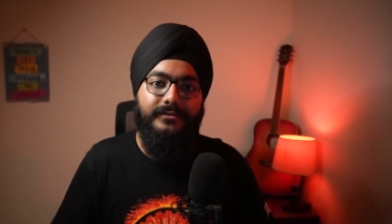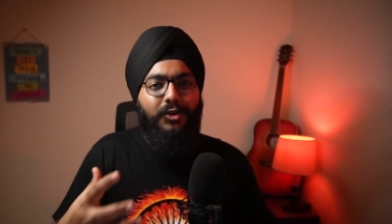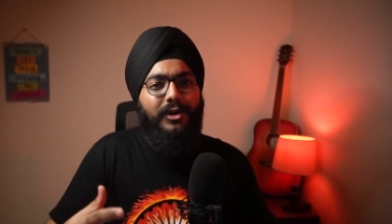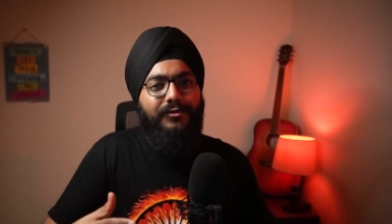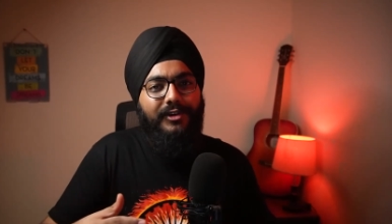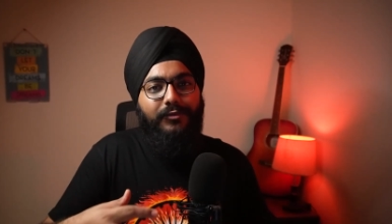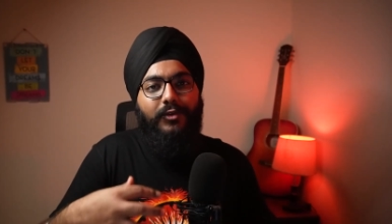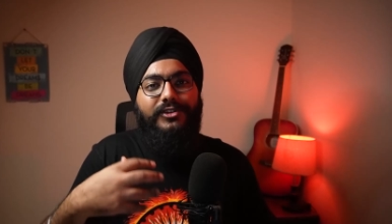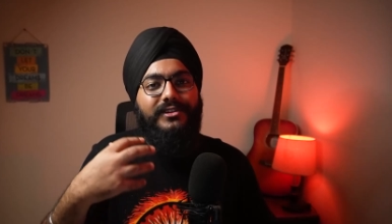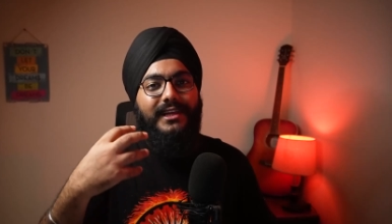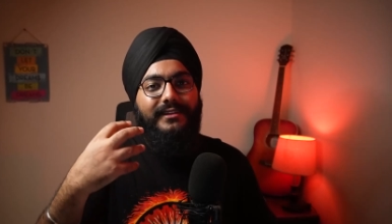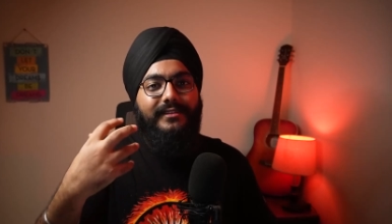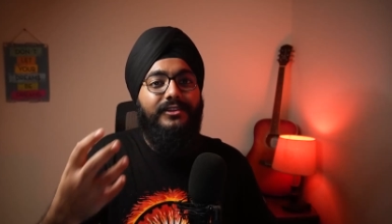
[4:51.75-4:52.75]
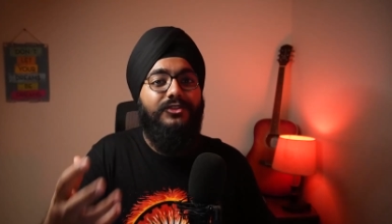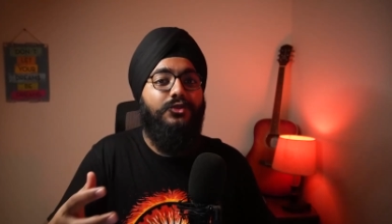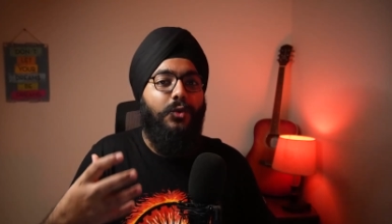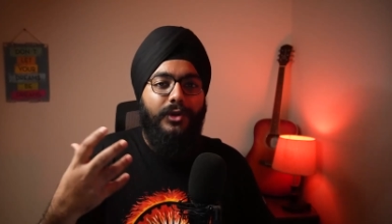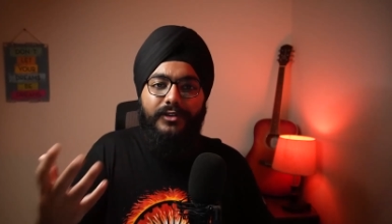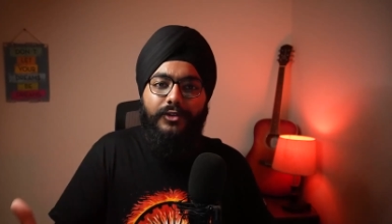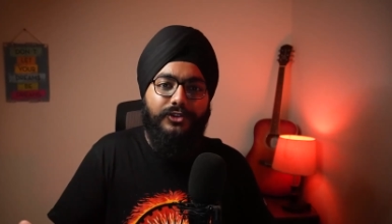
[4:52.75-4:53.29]
You know, if it was like the
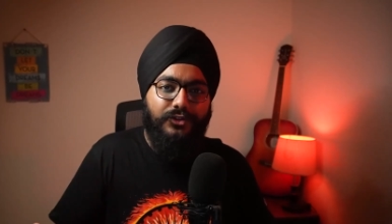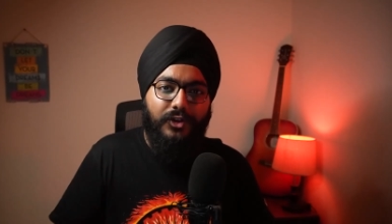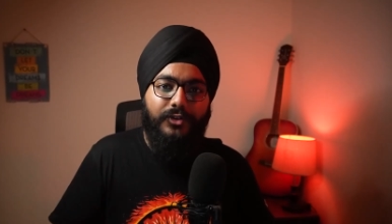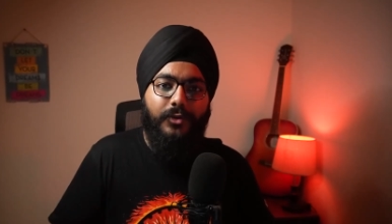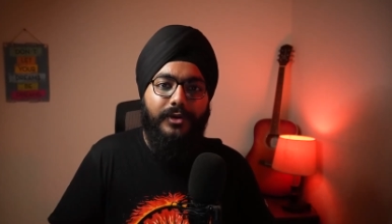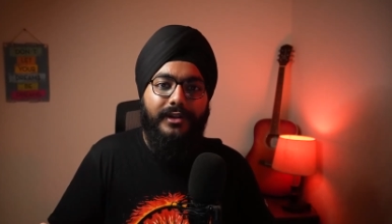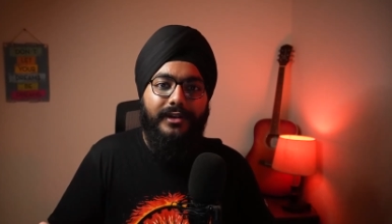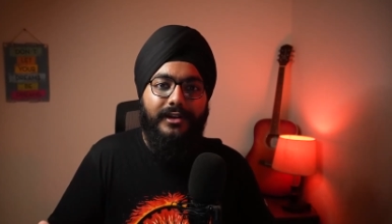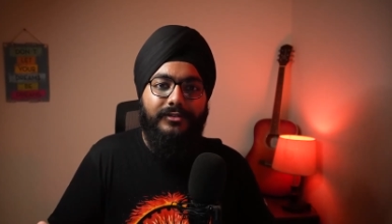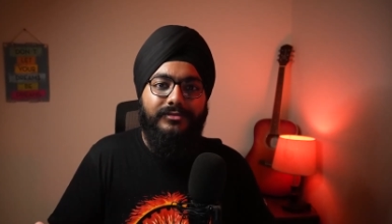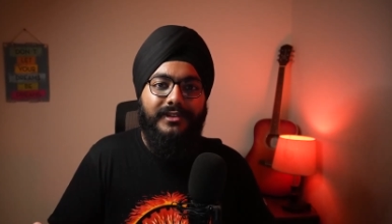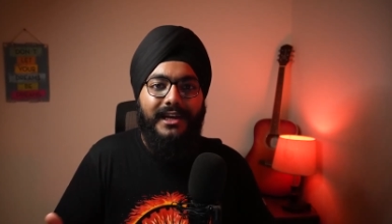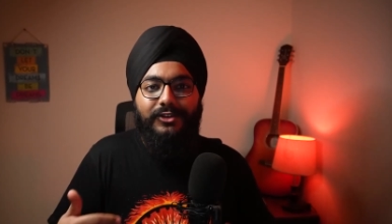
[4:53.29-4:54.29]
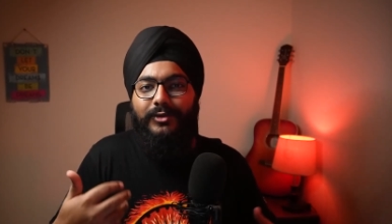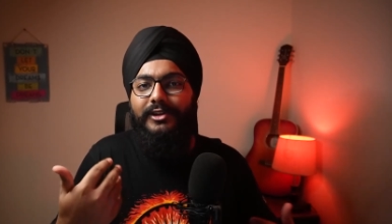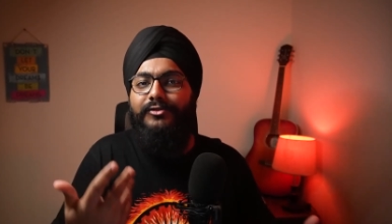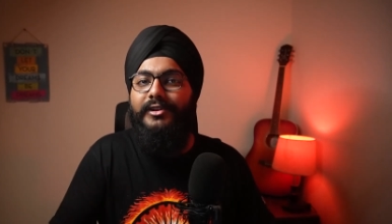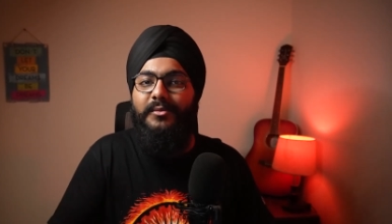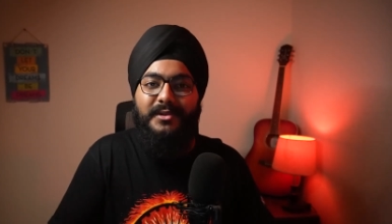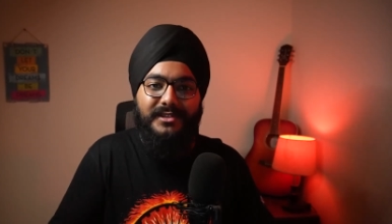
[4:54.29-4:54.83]
story was not good enough, that's why the
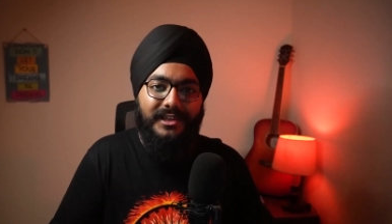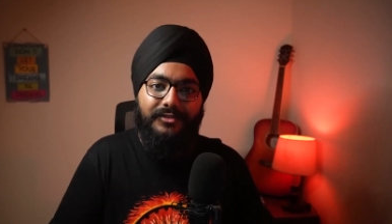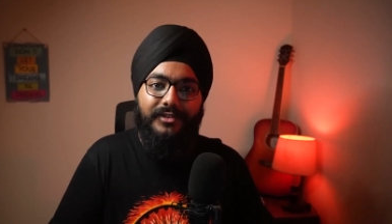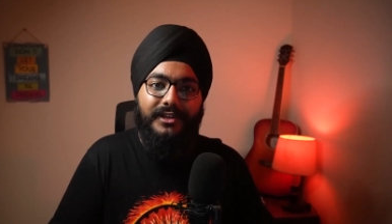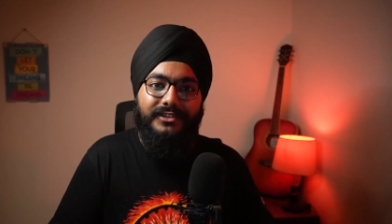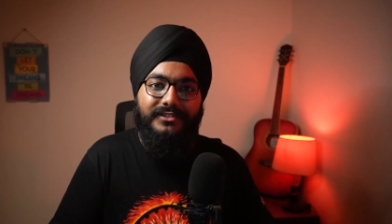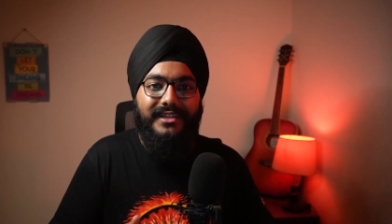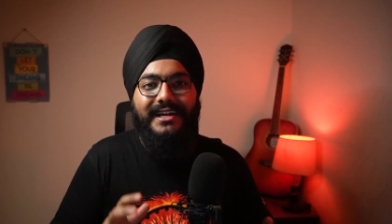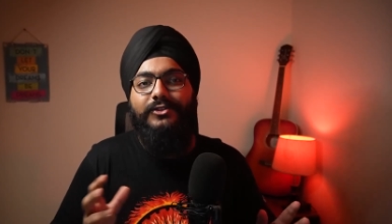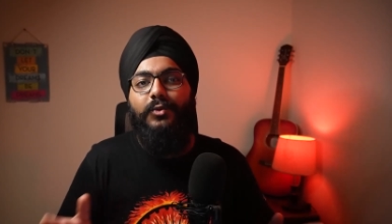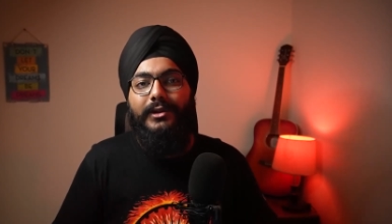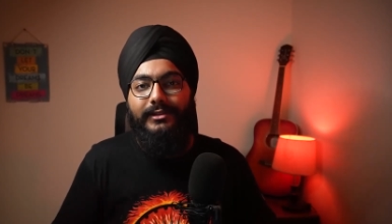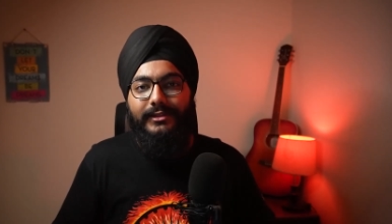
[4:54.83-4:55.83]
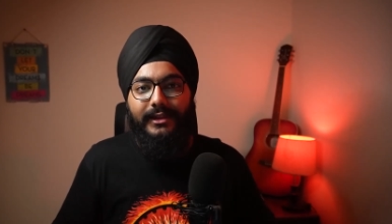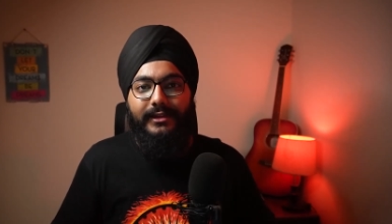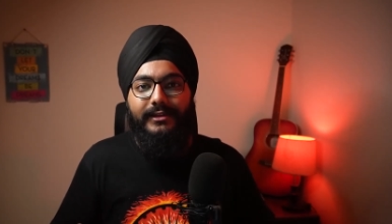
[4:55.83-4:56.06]
film is average, that's one thing.